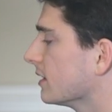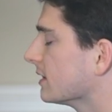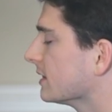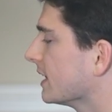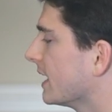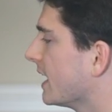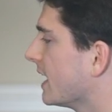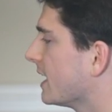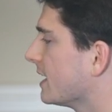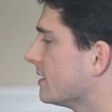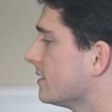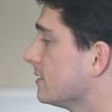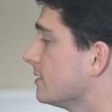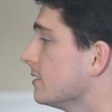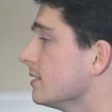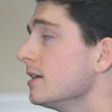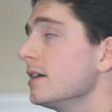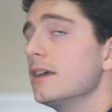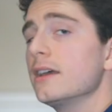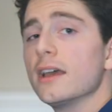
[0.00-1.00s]
land,
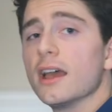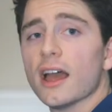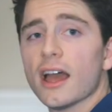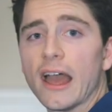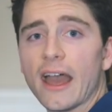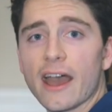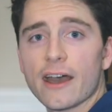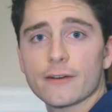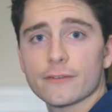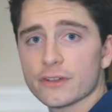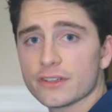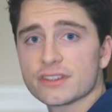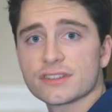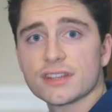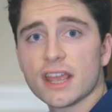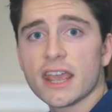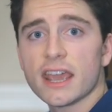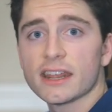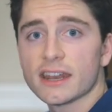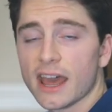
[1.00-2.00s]
have a
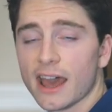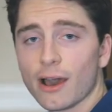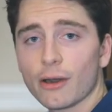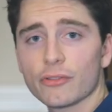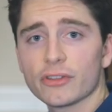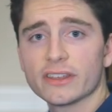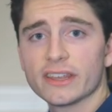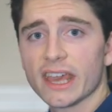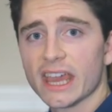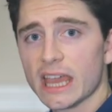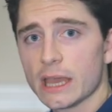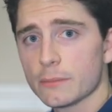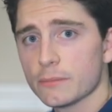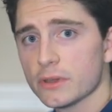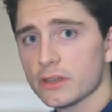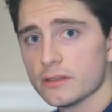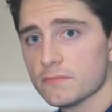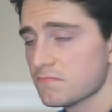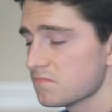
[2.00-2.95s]
say in how the game